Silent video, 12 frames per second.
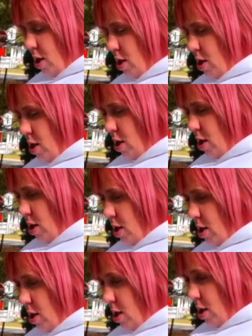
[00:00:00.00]
what are the
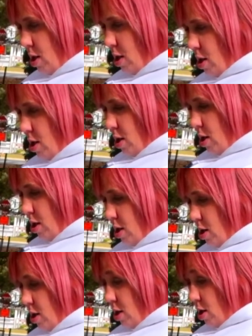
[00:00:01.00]
do's and the
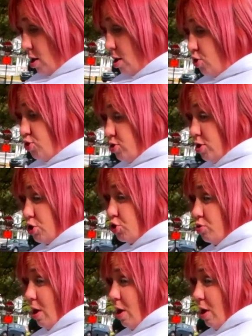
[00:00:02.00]
don'ts about that area? Just